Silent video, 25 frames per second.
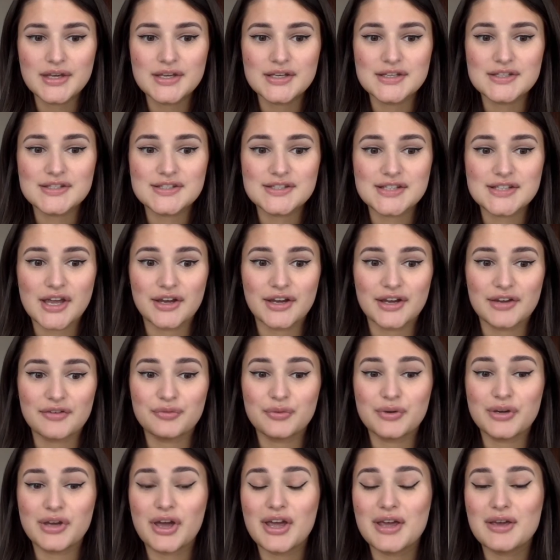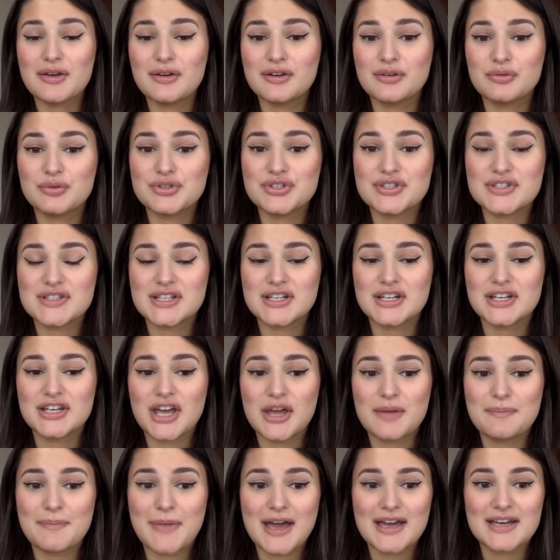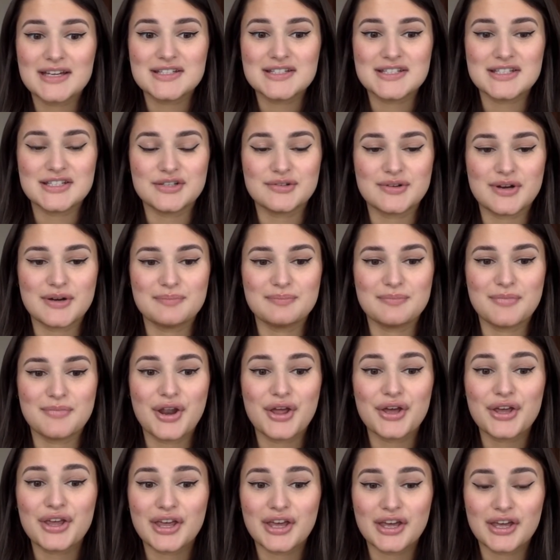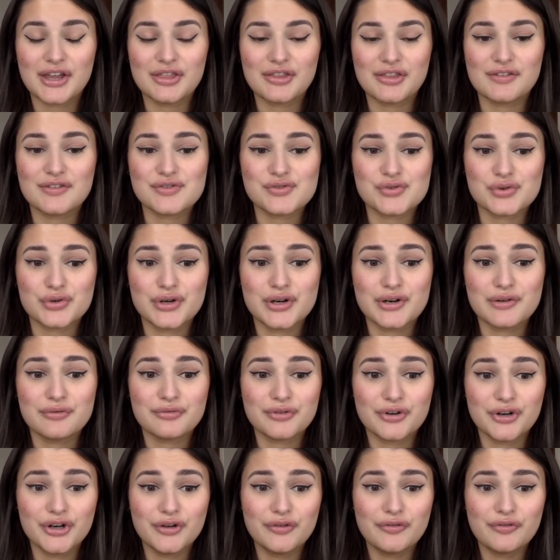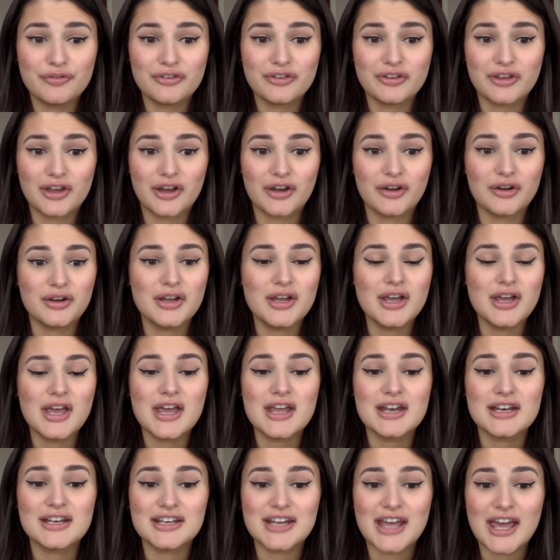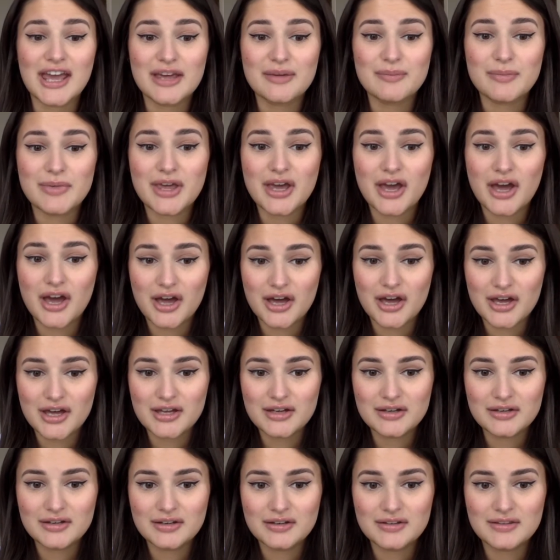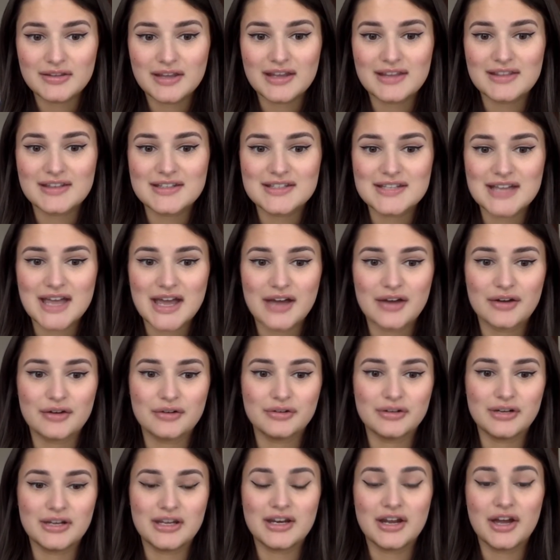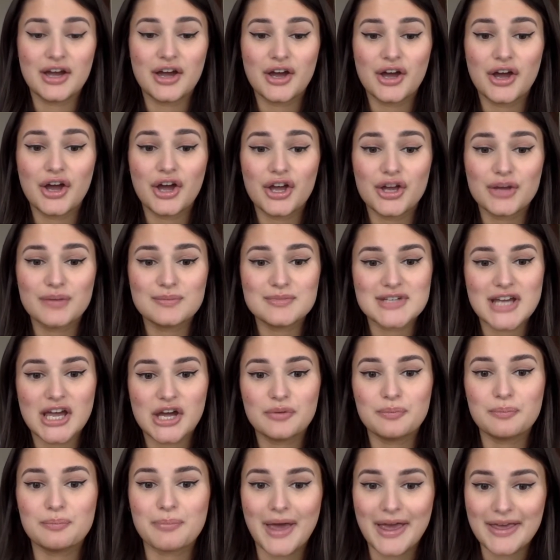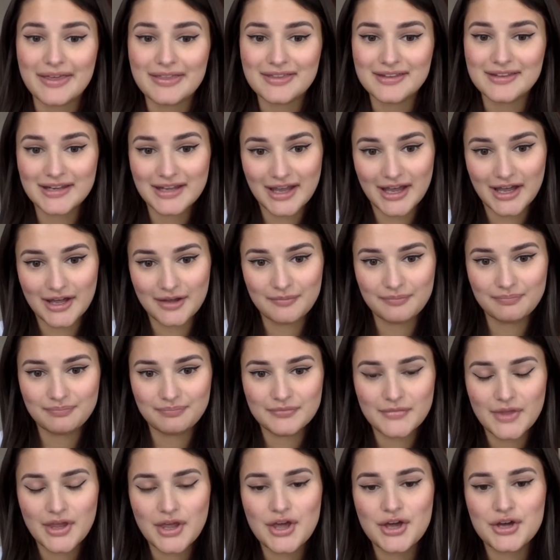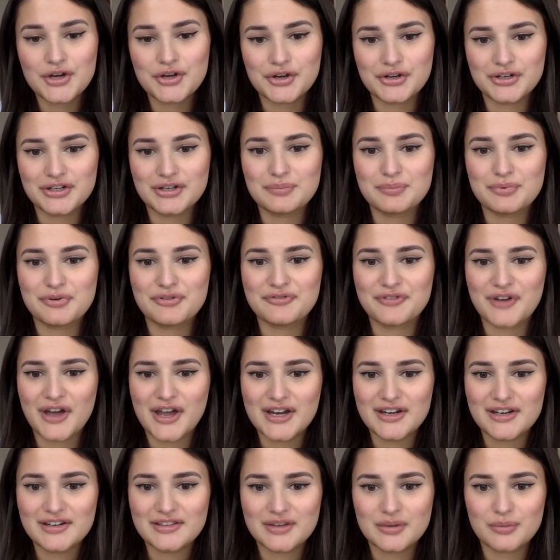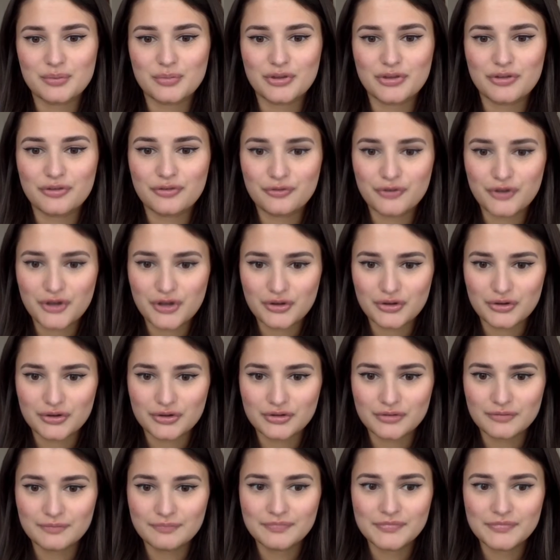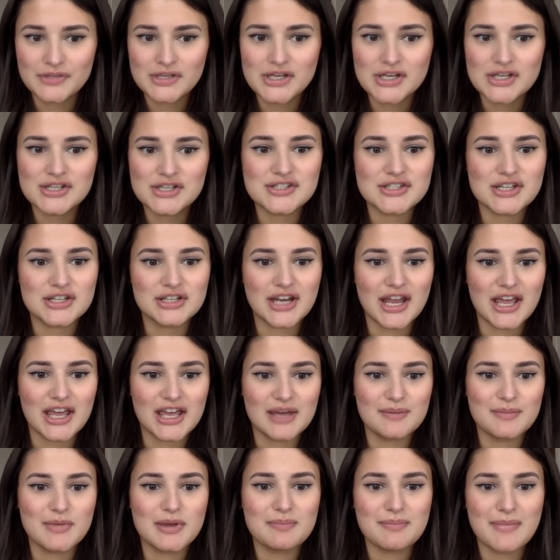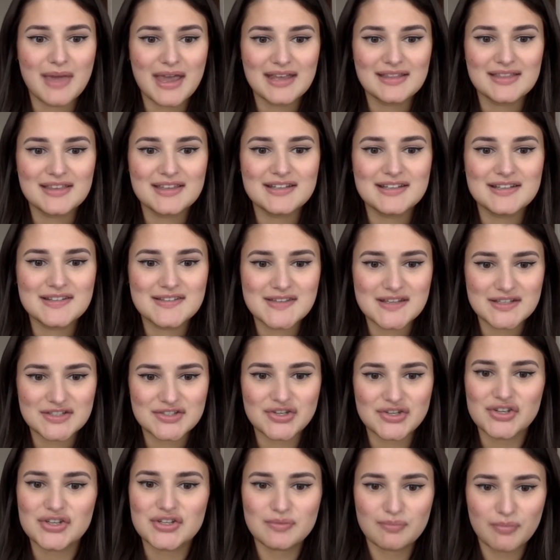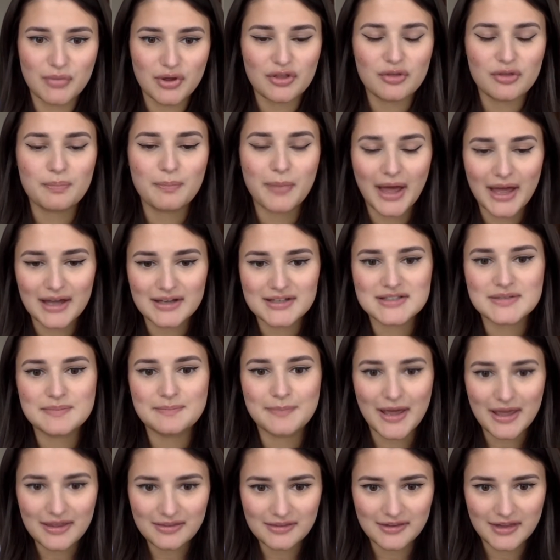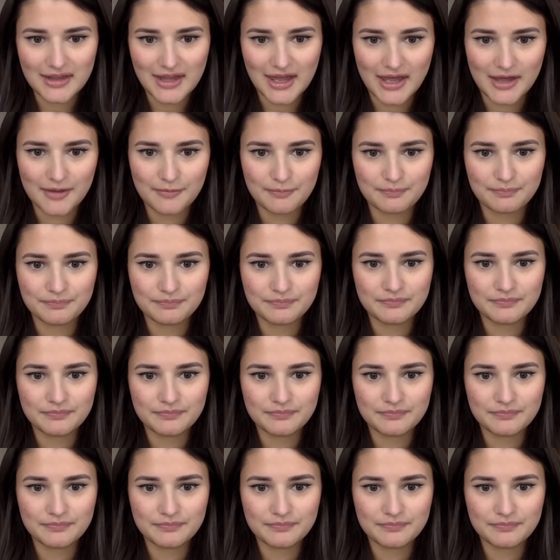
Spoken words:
So if we're going, we're just going to go back to looking at the story of Ruth. So Naomi heard that in the town, in her hometown Bethlehem, God had provided them with food. So Naomi made the decision to move back to Bethlehem.